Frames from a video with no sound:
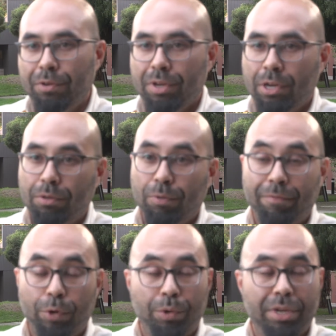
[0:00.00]

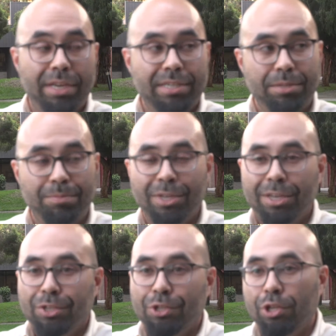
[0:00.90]
have grown accustomed
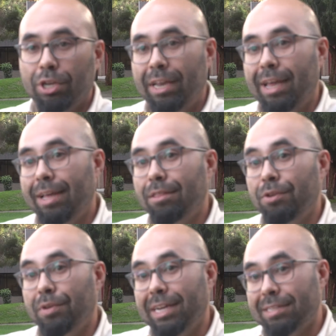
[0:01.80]
to looking at the
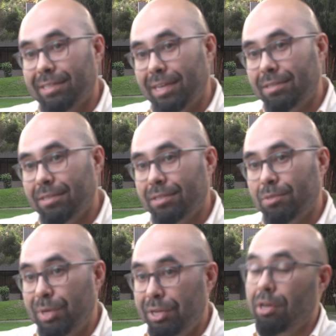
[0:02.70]
United States as
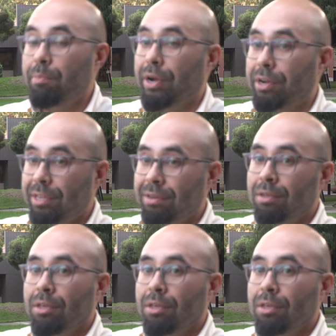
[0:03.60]
being American,